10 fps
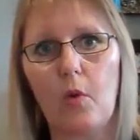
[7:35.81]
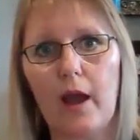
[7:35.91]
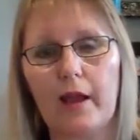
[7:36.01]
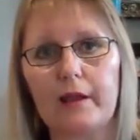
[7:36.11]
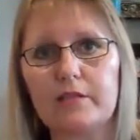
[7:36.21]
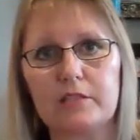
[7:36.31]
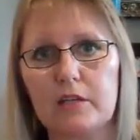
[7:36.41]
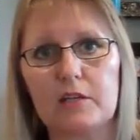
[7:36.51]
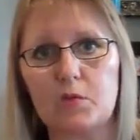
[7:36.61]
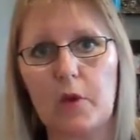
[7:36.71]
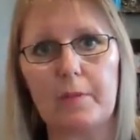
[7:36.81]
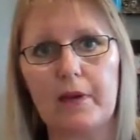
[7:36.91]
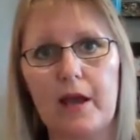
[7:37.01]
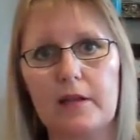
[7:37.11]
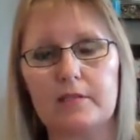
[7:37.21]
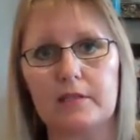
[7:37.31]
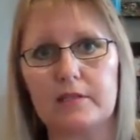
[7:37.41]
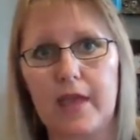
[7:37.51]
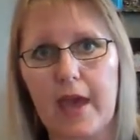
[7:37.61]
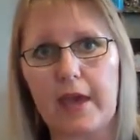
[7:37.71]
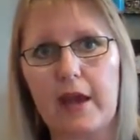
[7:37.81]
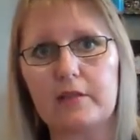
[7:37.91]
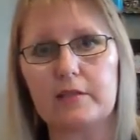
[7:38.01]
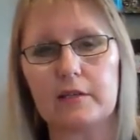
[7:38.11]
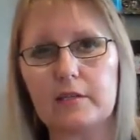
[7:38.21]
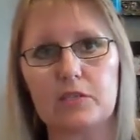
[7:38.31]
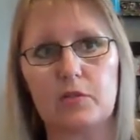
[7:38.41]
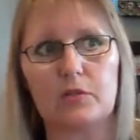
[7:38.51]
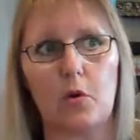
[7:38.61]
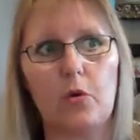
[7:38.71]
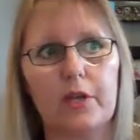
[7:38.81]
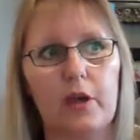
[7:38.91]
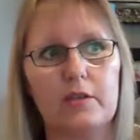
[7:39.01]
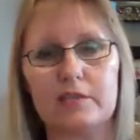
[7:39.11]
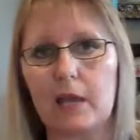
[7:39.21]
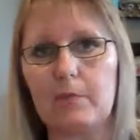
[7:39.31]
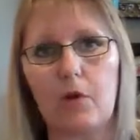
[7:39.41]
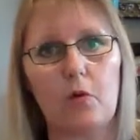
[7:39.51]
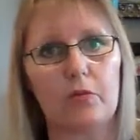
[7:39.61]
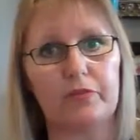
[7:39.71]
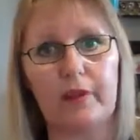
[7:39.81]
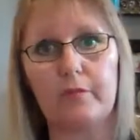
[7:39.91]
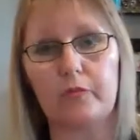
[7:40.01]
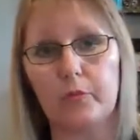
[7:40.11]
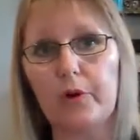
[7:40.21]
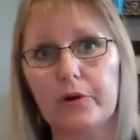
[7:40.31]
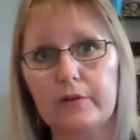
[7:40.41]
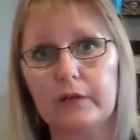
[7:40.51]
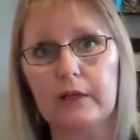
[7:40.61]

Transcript: uh, listen to his webinars and his hangouts and listen to his audio, same along with David Wood,